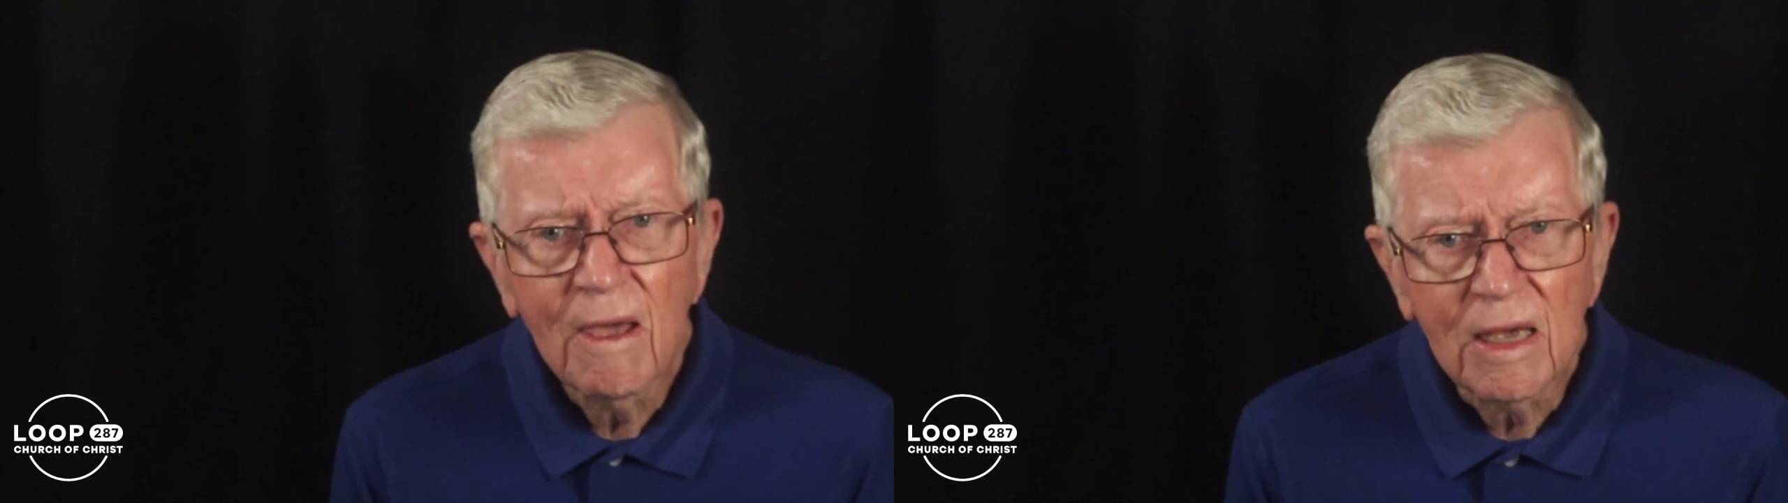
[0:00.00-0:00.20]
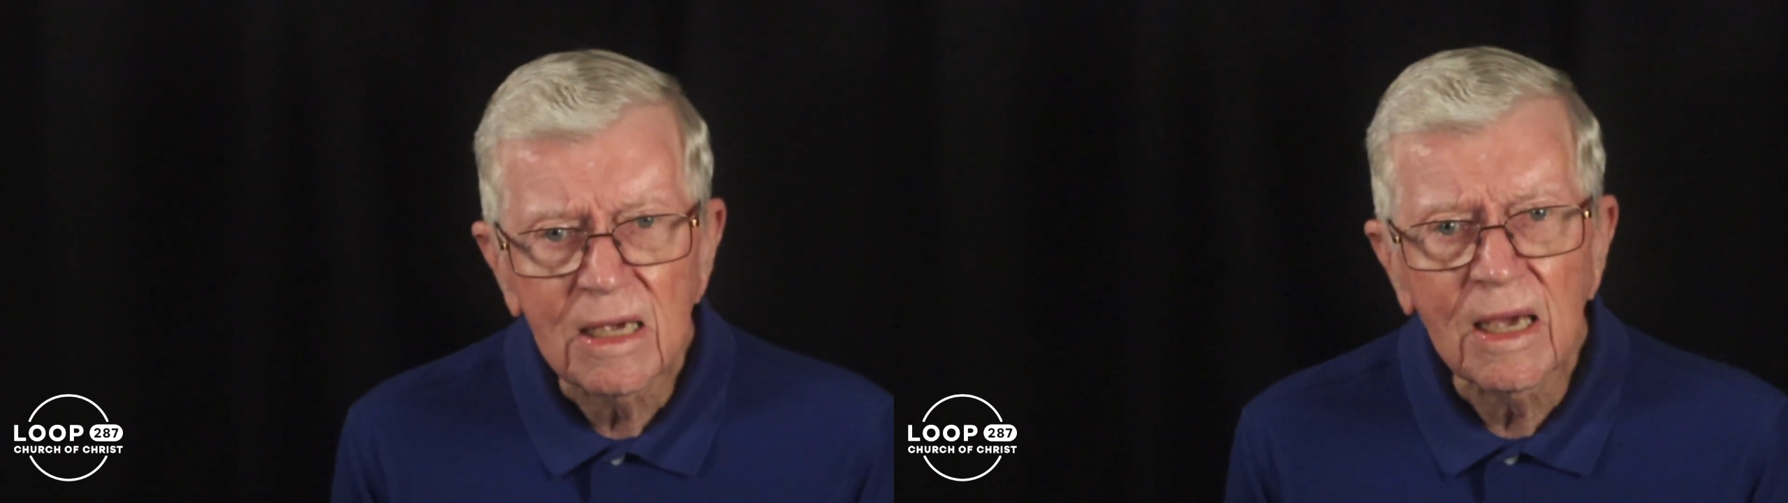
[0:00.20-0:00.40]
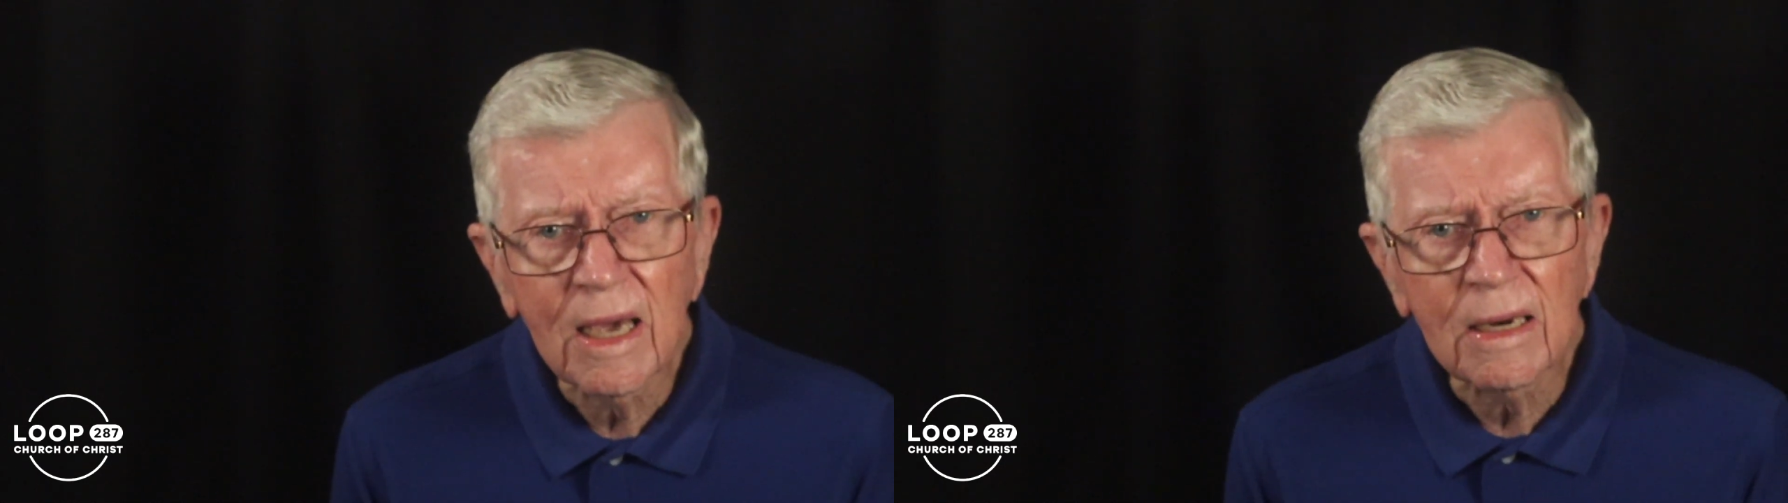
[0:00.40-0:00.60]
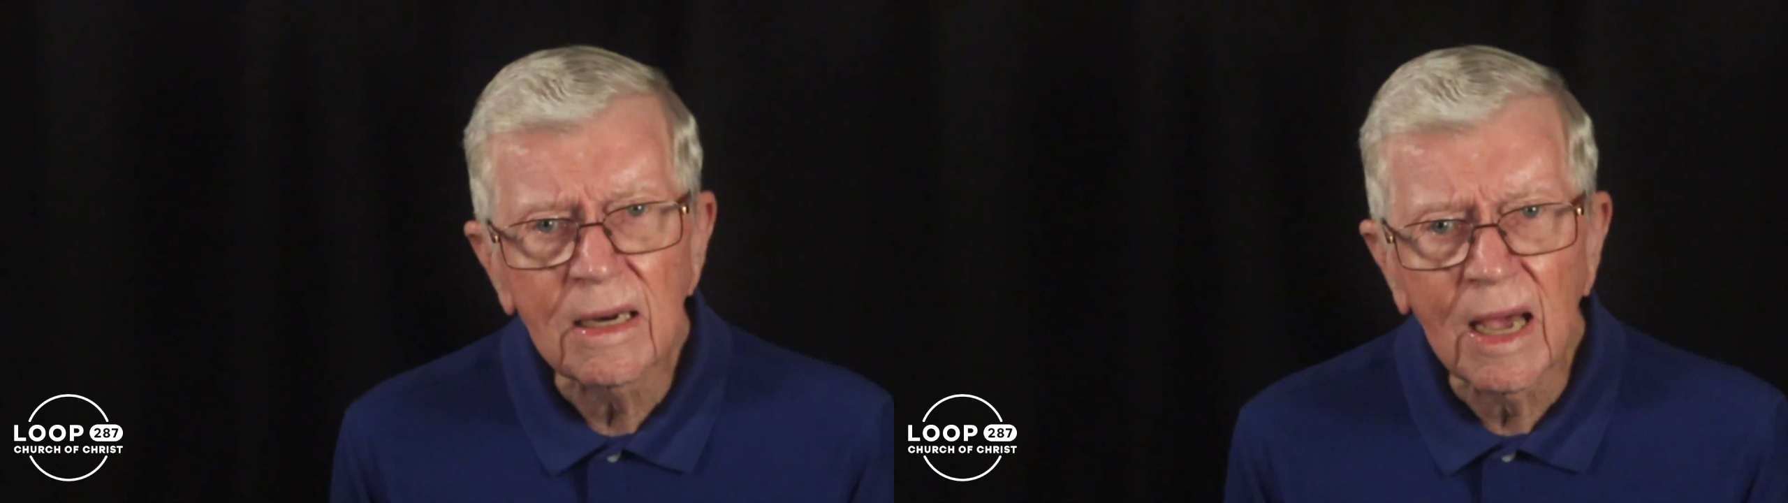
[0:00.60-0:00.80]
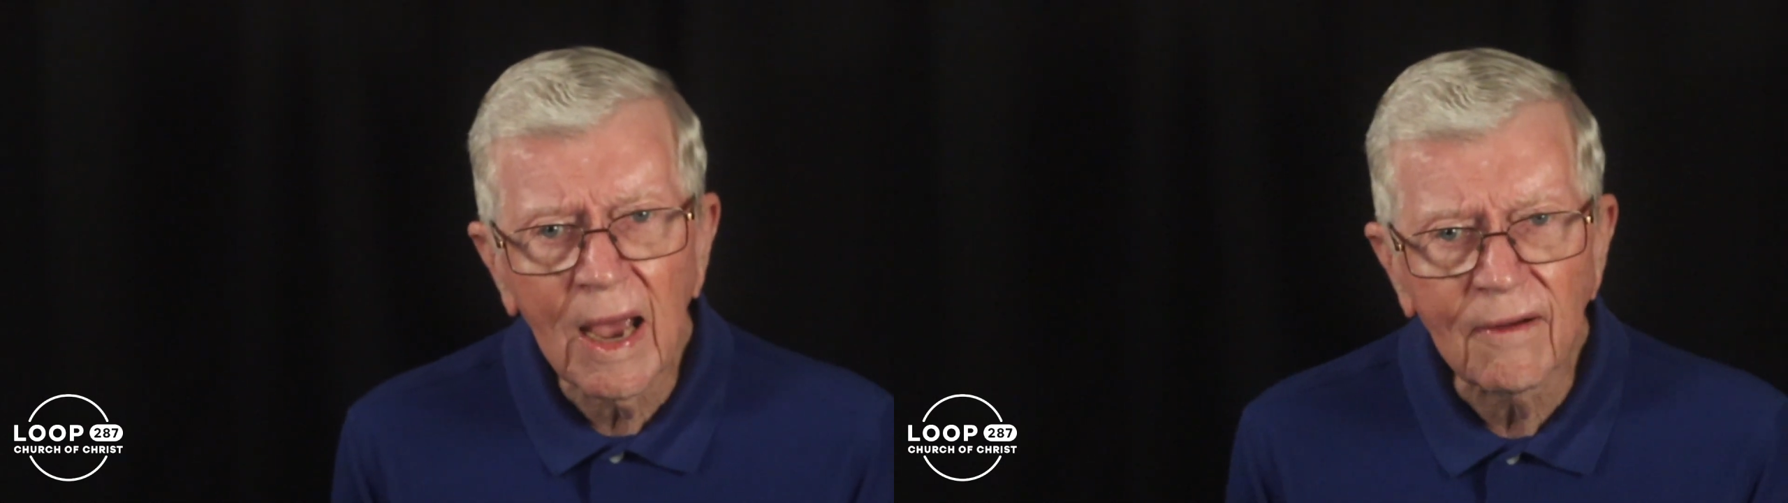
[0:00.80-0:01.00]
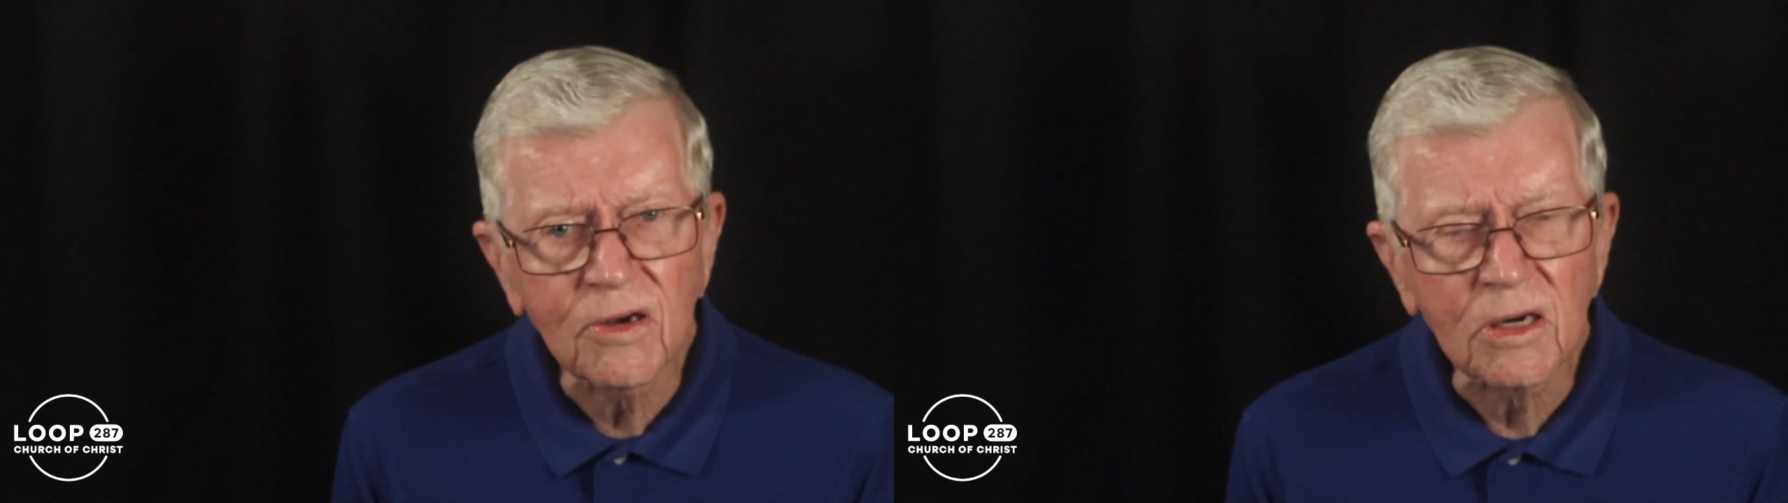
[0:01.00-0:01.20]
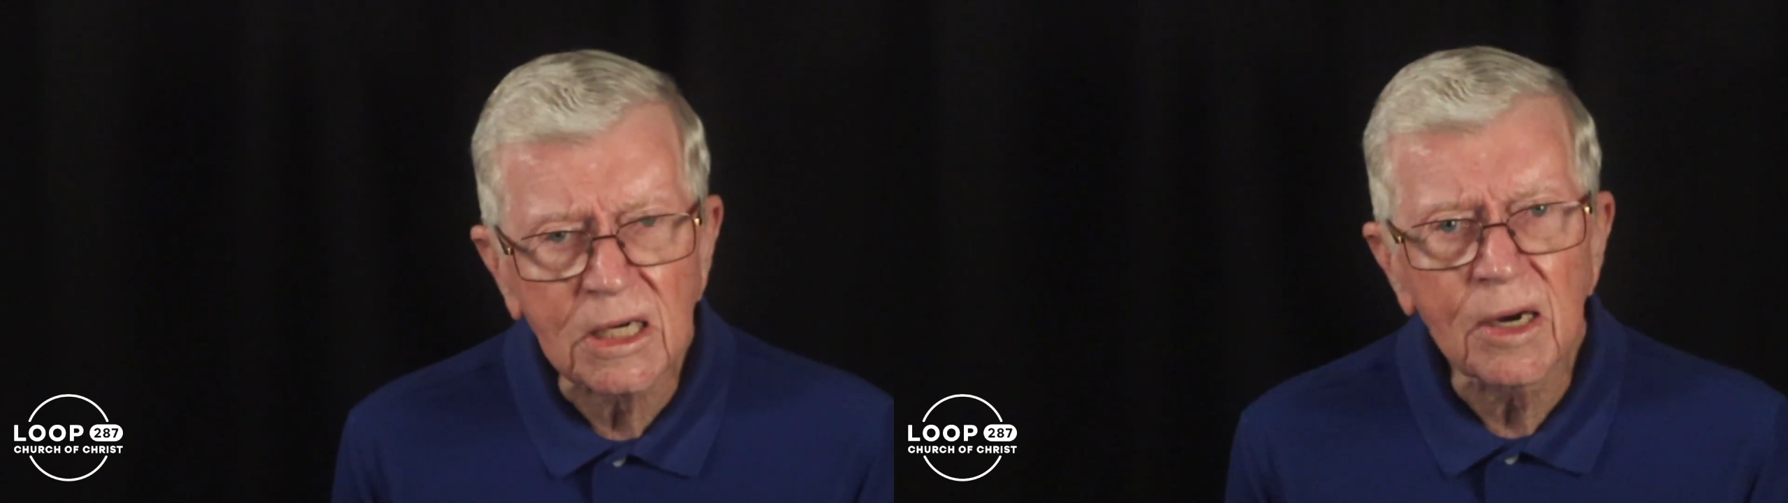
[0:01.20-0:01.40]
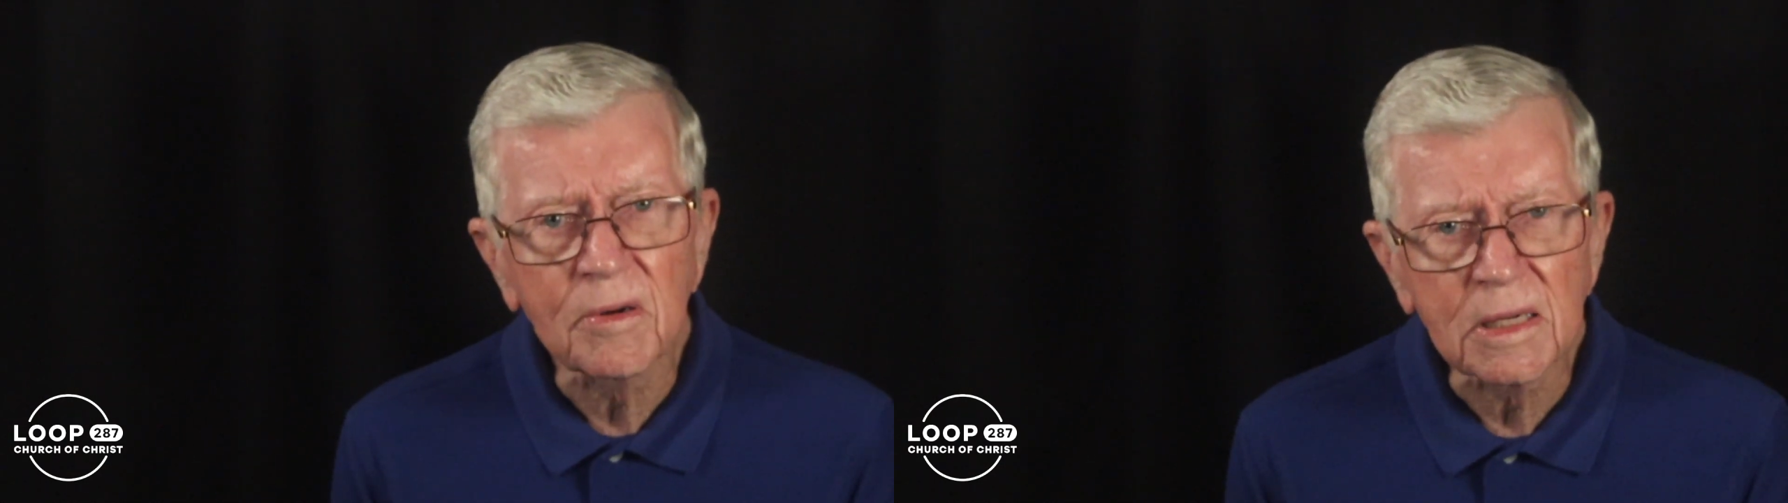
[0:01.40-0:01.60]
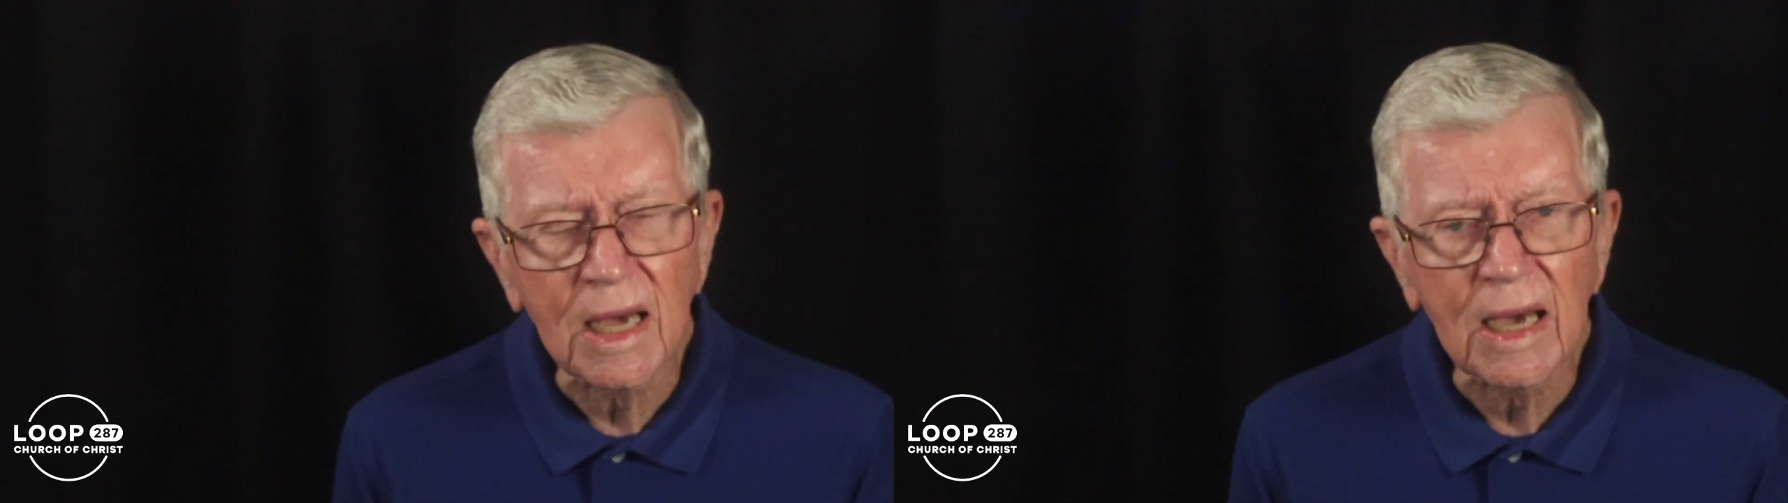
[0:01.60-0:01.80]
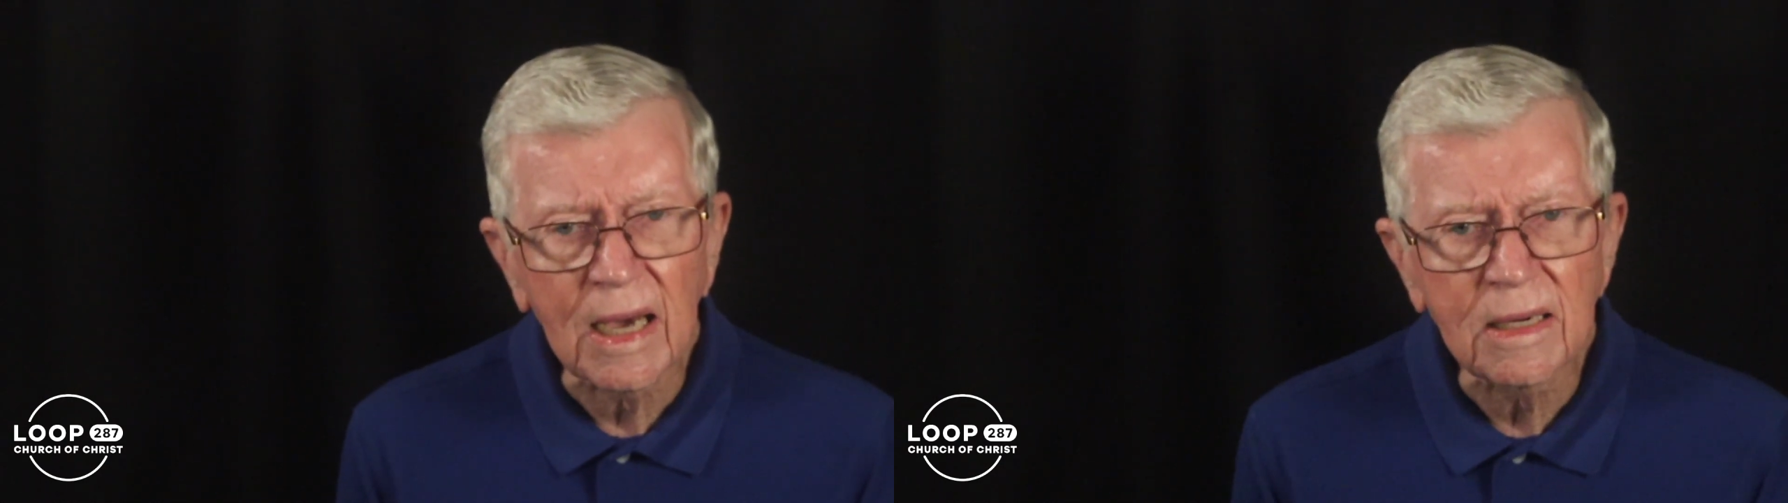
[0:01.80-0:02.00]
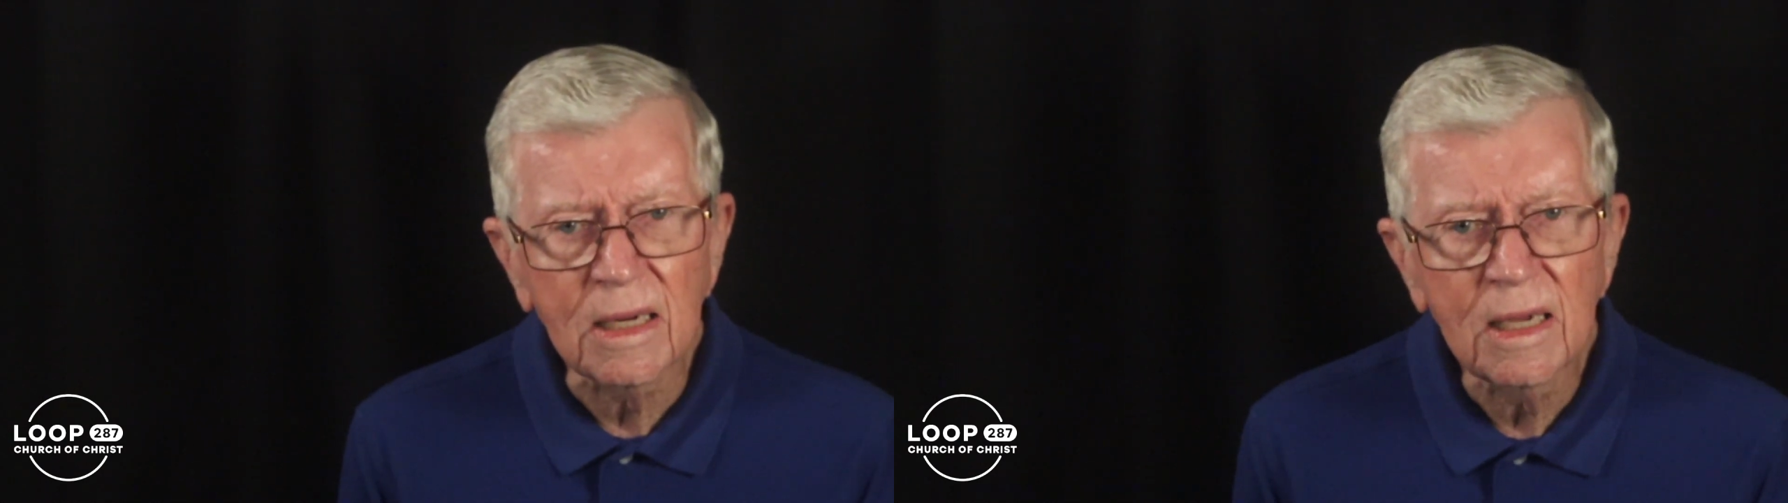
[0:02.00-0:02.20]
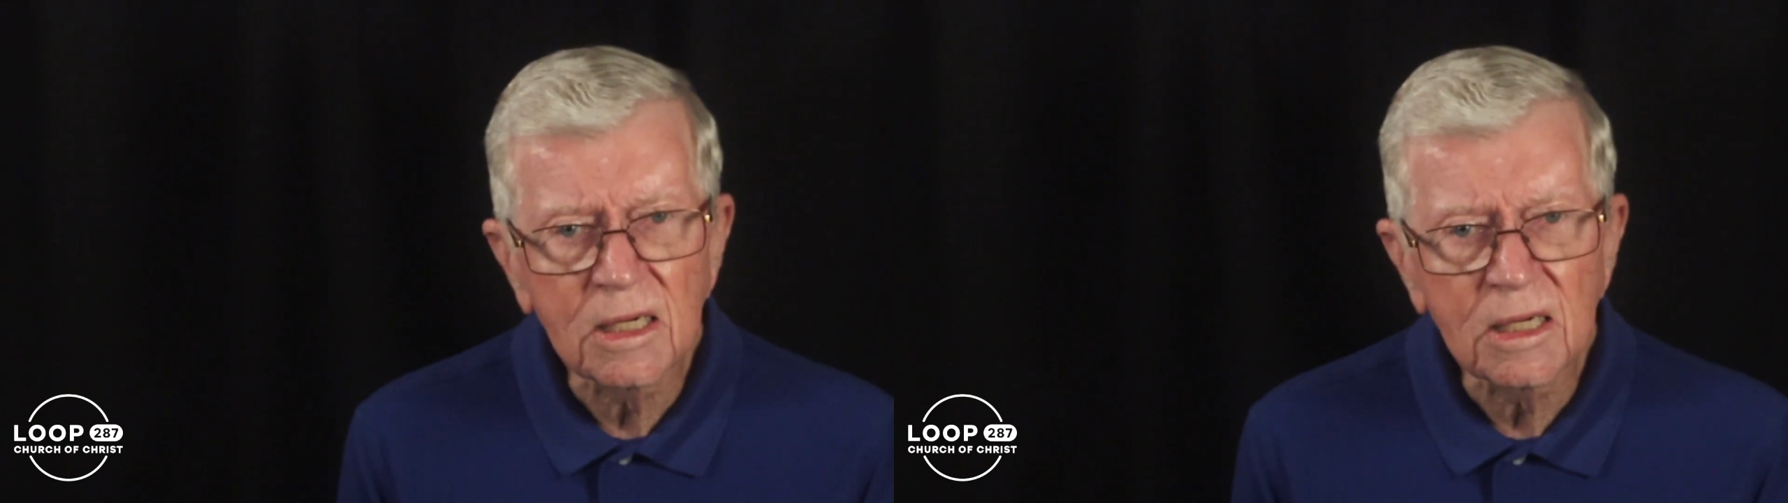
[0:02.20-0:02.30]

He had, after Sarah died,